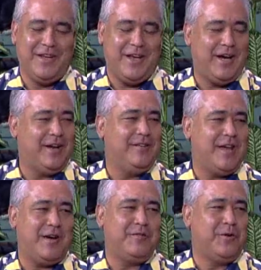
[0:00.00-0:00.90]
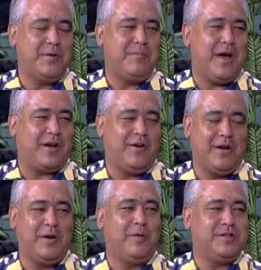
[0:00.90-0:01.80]
and they have no impact on
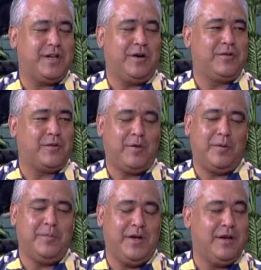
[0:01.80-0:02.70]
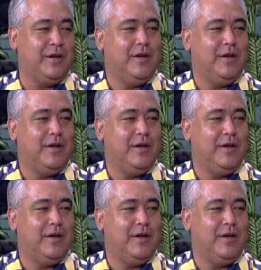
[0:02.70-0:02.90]
anyone's health or well-being.